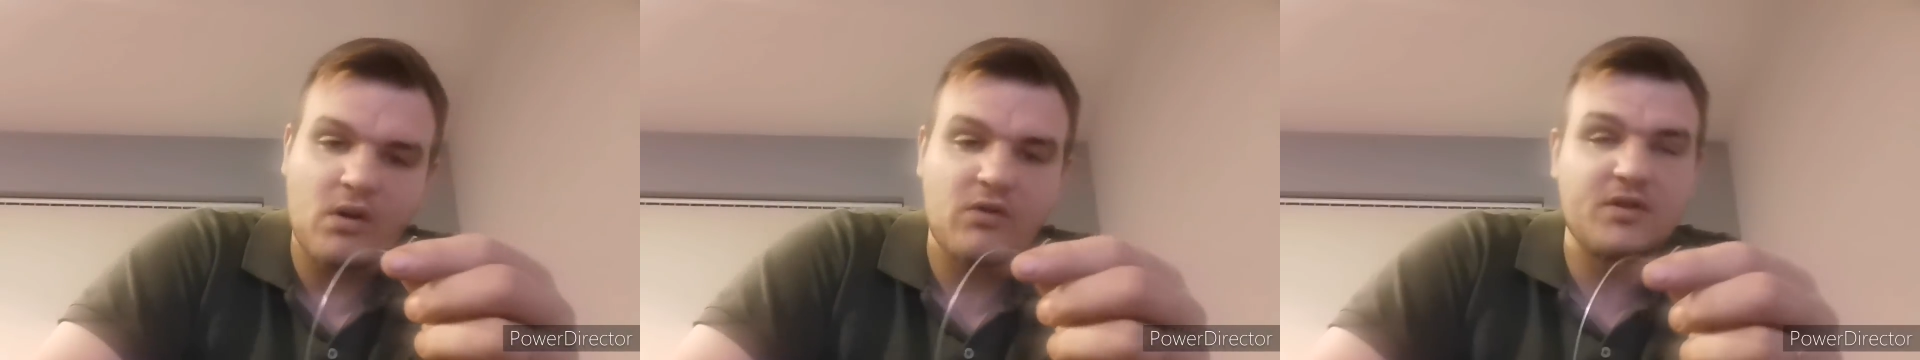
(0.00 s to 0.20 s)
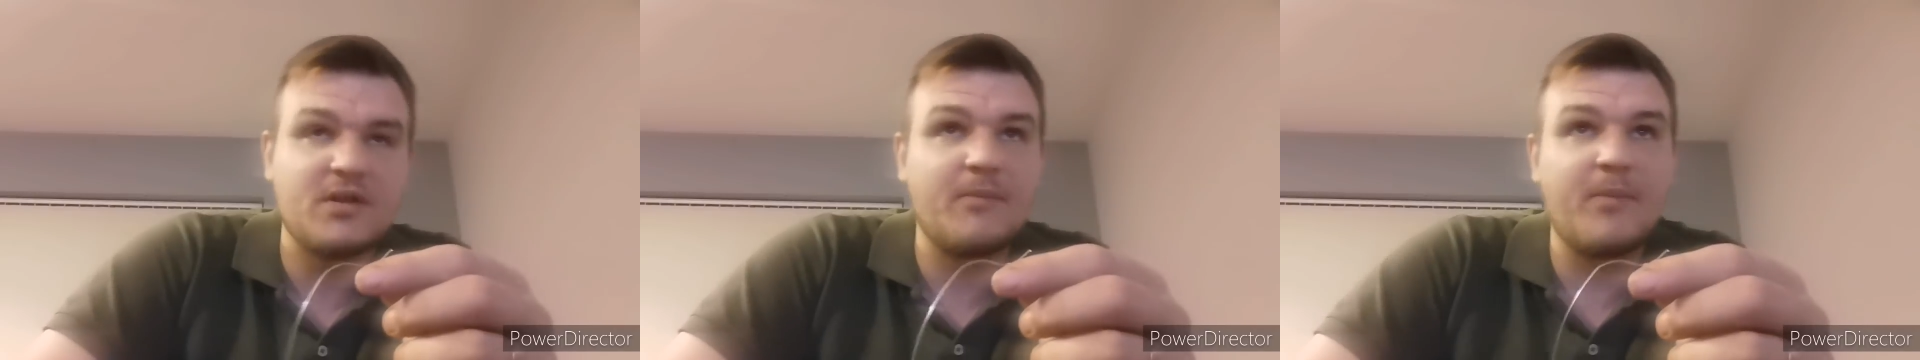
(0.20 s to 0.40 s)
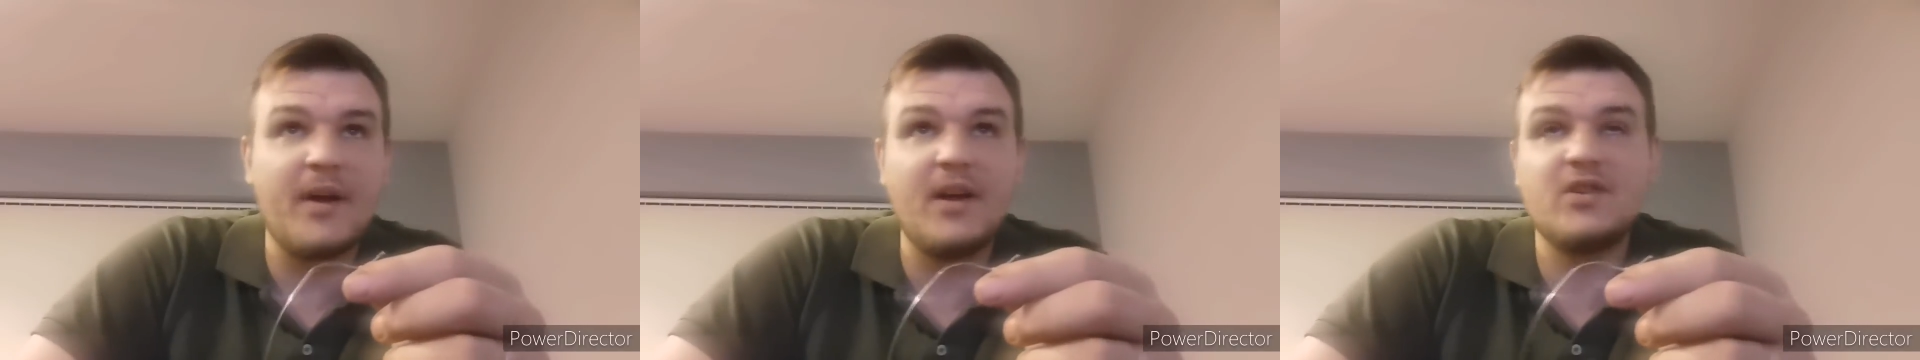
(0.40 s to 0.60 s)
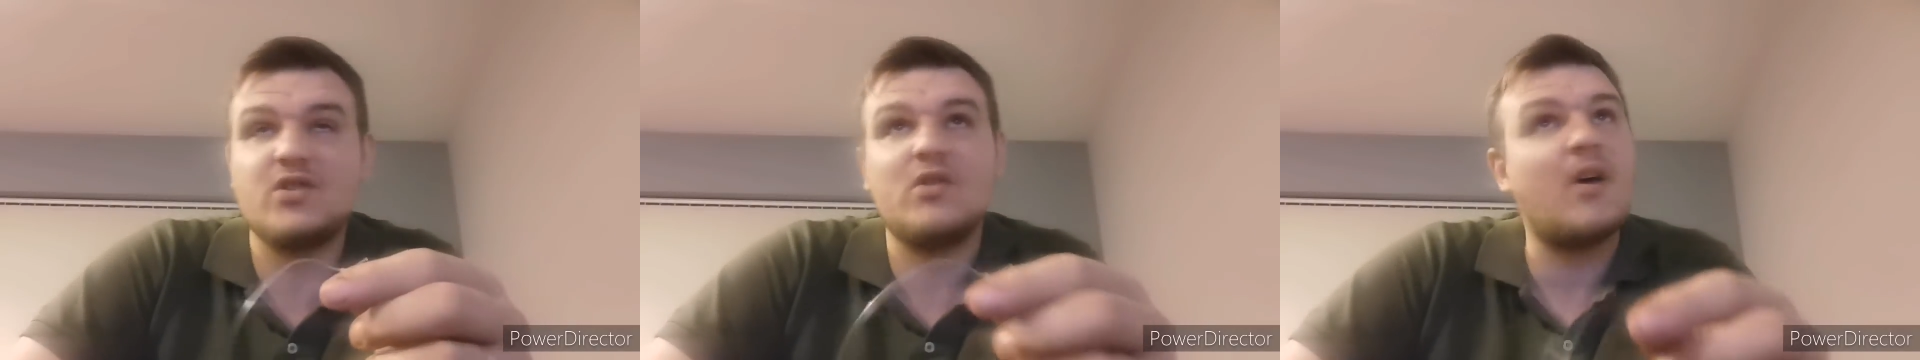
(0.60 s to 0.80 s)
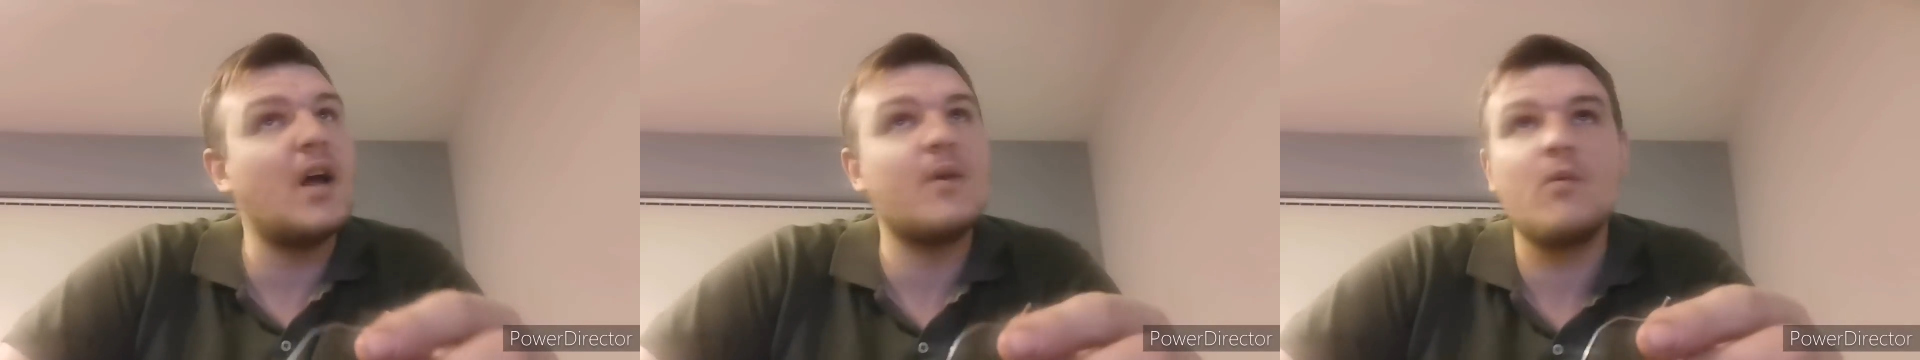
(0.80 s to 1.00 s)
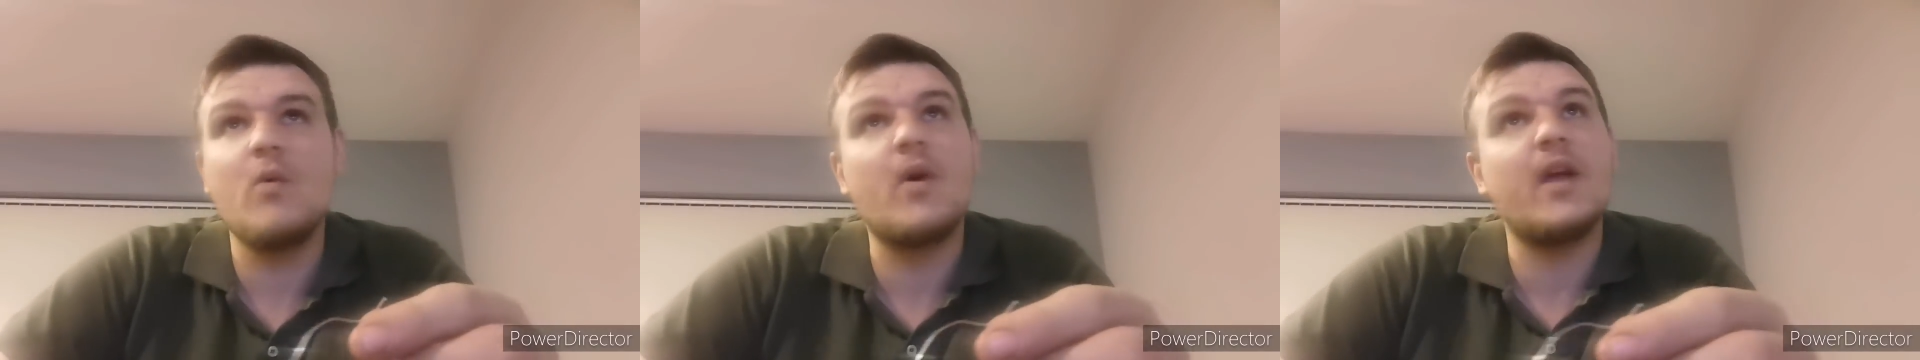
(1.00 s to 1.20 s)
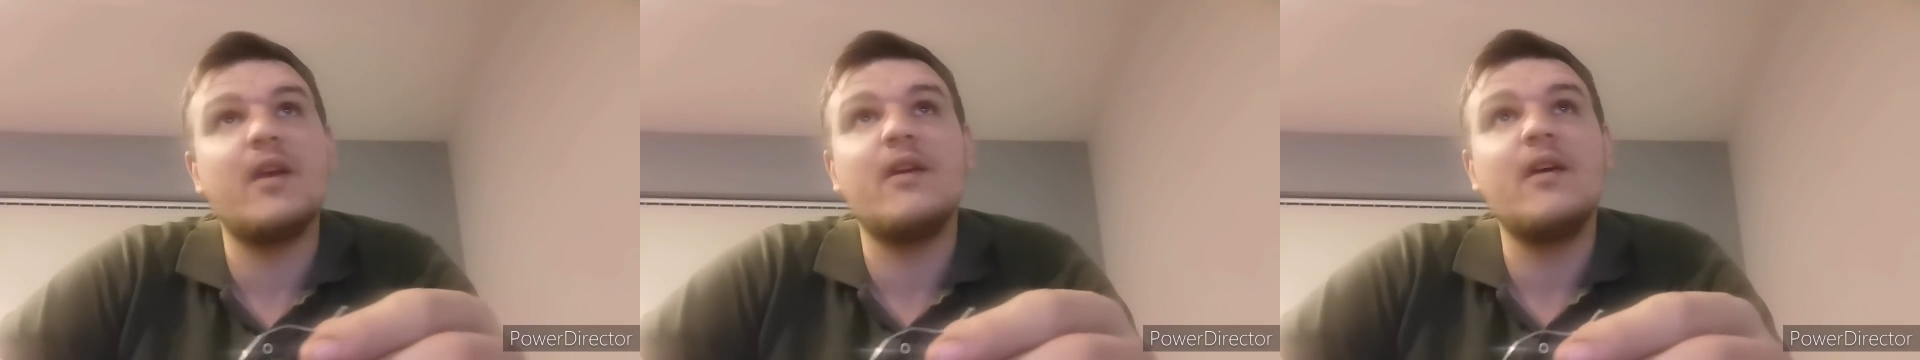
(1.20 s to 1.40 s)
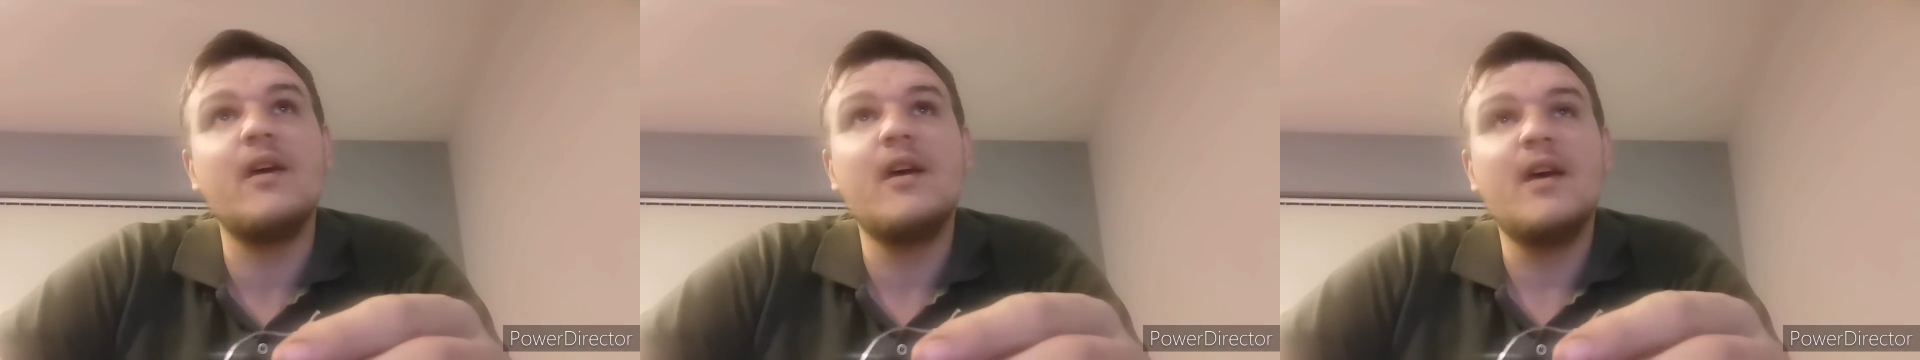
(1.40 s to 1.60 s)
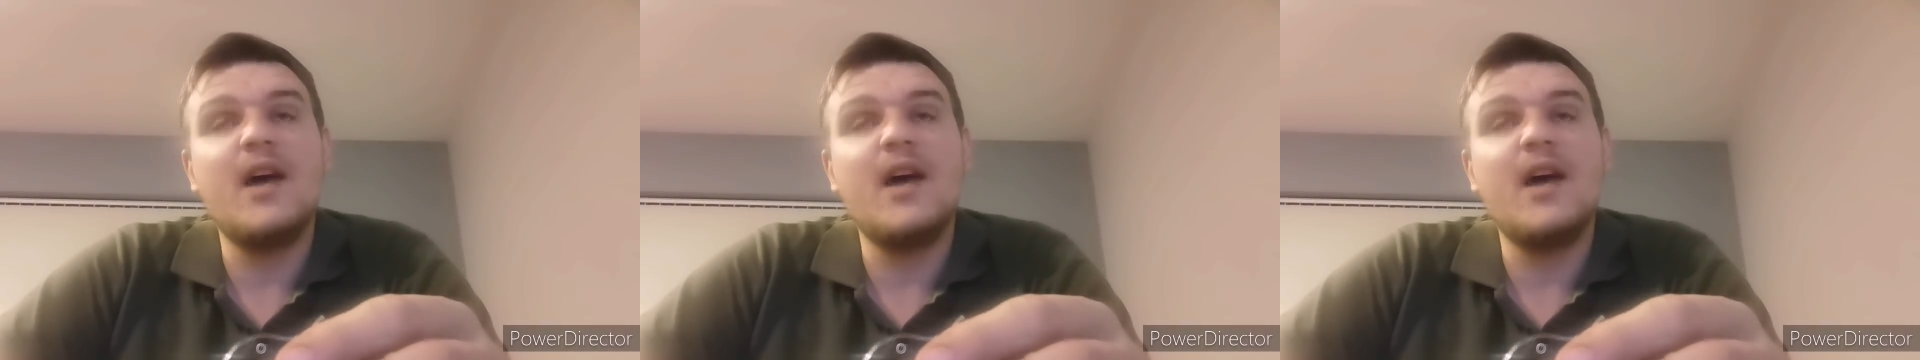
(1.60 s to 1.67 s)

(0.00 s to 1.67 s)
across the beach, and I hate walking,